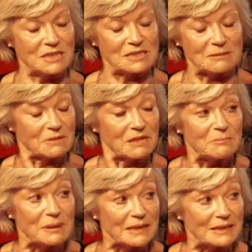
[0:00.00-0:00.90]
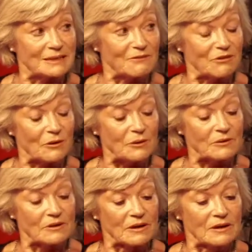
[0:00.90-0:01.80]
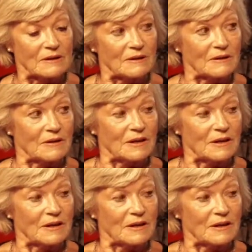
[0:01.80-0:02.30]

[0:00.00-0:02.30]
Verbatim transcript: something completely different. What did they call it?